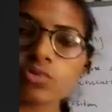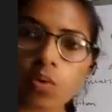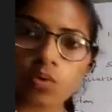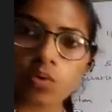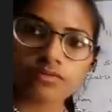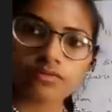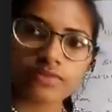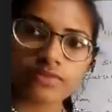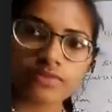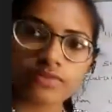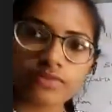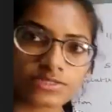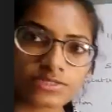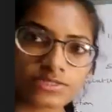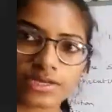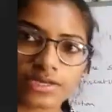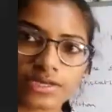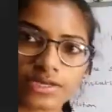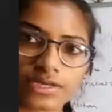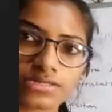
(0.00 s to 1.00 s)
always
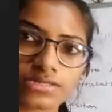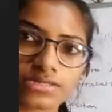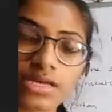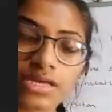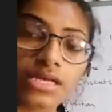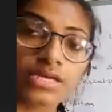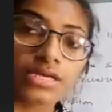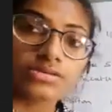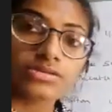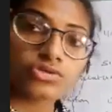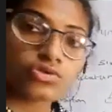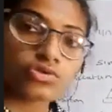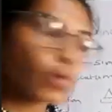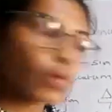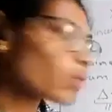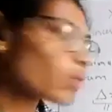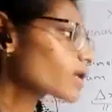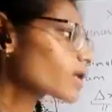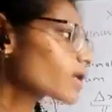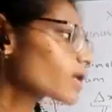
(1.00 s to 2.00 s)
fixed.
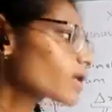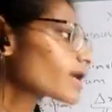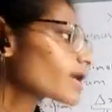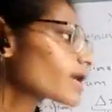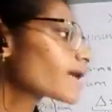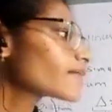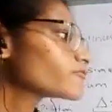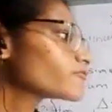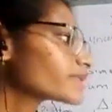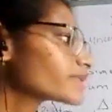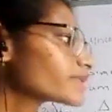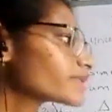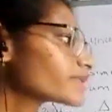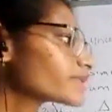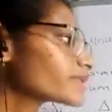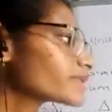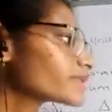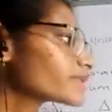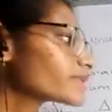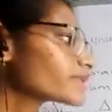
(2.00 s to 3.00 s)
So
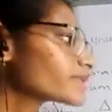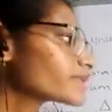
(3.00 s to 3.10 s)
now